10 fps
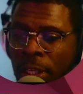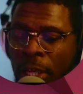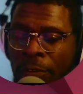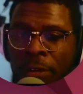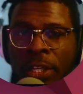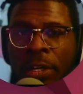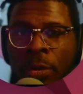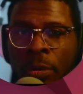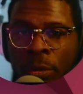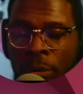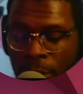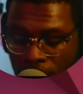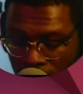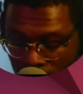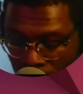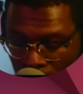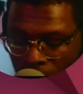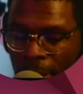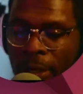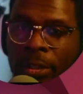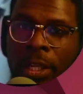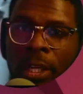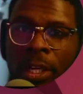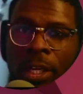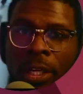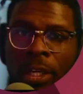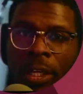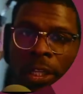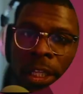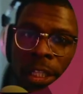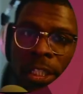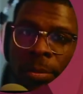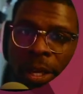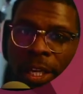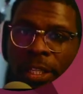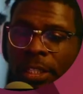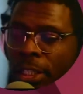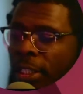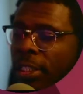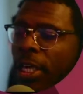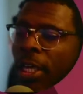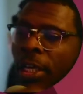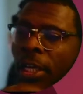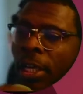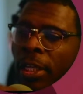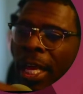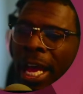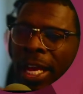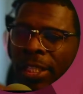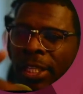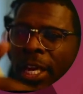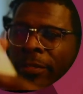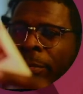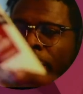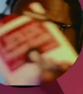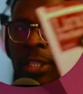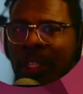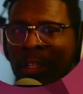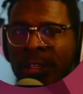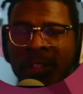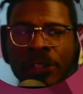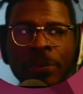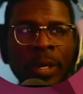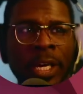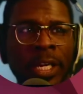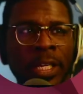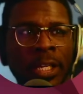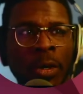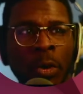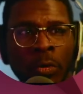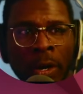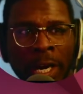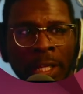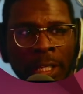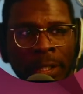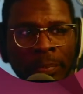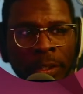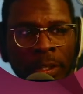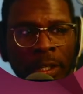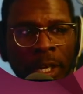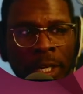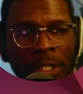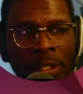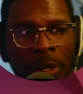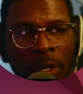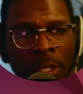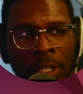video, we're going to talk about Linux commands, and I actually have a book here. It's by O'Reilly. It's called the